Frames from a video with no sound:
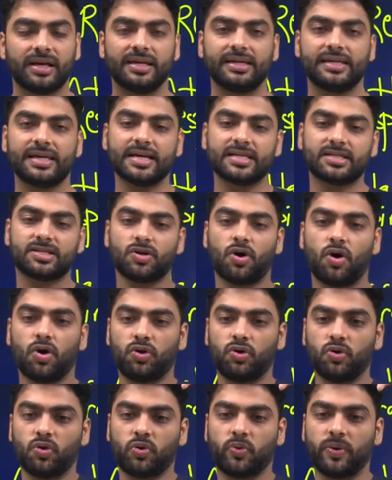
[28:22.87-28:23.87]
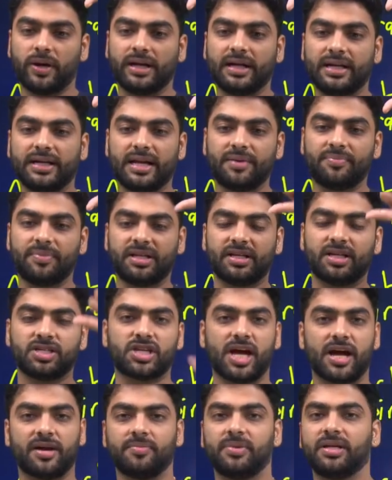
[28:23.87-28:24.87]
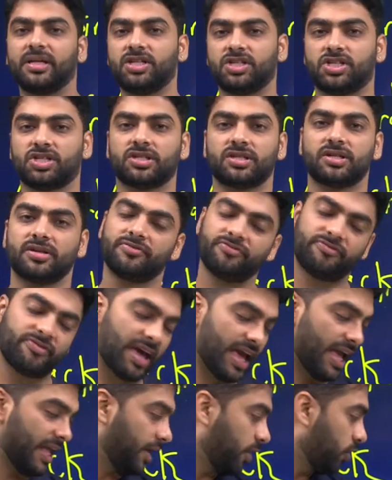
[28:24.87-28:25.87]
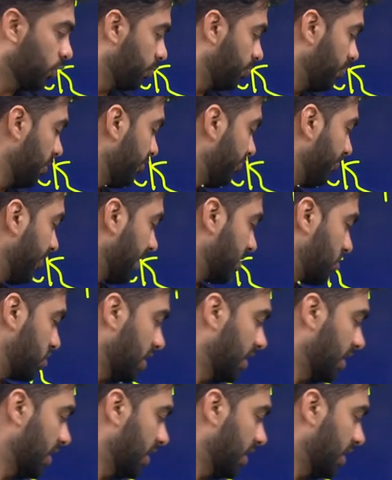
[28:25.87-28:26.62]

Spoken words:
Yes or no? Quickly tell me in the chat, Manish. Very good, perfect.